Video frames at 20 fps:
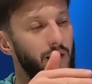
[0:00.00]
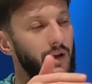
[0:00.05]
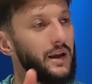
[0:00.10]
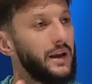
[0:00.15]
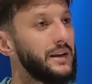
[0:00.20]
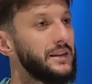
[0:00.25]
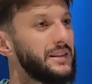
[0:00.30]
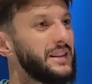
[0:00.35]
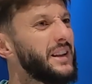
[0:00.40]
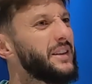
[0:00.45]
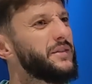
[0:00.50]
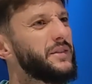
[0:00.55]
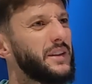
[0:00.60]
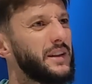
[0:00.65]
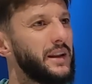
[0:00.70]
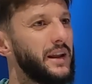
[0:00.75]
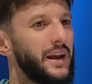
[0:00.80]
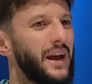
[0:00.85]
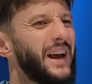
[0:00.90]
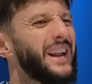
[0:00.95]
he's
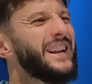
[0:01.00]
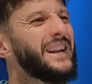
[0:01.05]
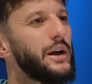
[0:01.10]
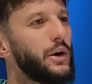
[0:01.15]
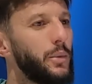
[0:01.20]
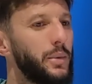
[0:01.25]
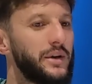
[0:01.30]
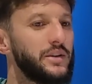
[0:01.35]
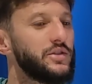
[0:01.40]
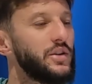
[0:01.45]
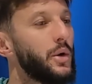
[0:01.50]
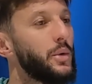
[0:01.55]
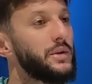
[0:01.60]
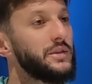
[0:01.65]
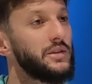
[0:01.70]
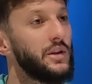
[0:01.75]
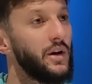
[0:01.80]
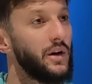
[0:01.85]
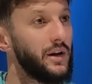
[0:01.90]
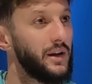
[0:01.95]
lifted it a little bit, so
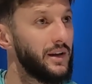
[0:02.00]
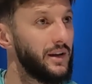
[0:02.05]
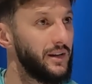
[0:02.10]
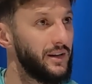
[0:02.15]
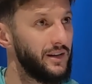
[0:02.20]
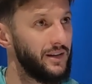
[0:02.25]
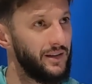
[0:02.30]
it's like